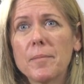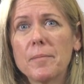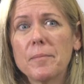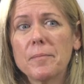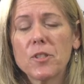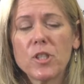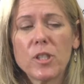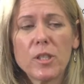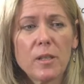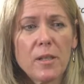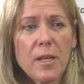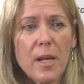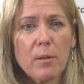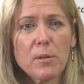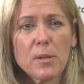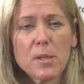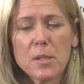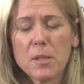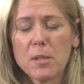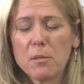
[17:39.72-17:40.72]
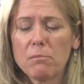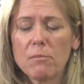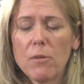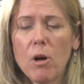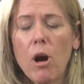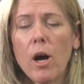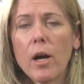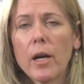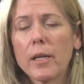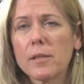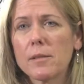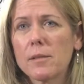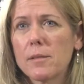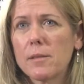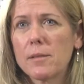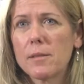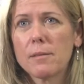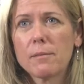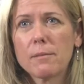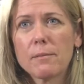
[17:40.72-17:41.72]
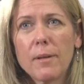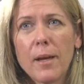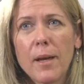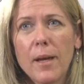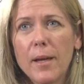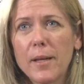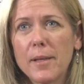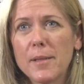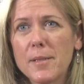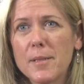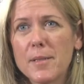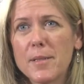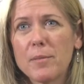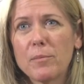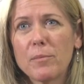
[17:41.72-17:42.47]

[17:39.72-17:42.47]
She announced in August, and